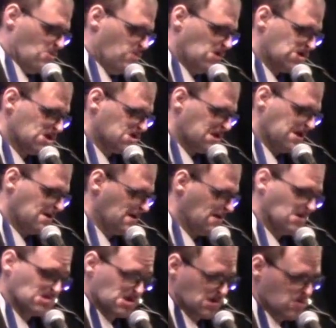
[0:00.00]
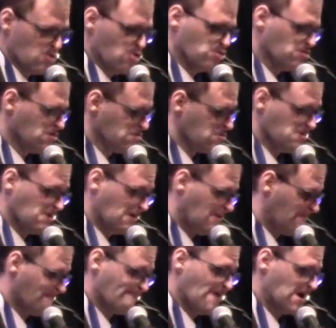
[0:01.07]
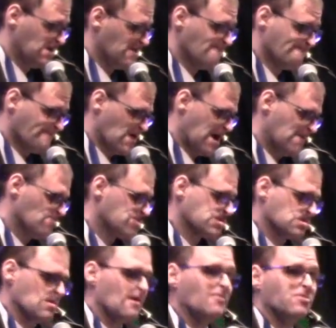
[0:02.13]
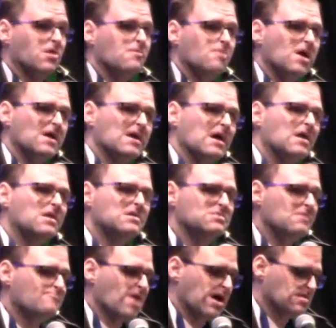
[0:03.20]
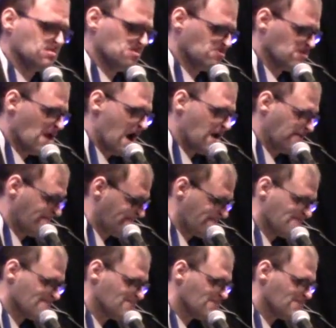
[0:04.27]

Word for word: visiting school, finding friends, and living an independent life.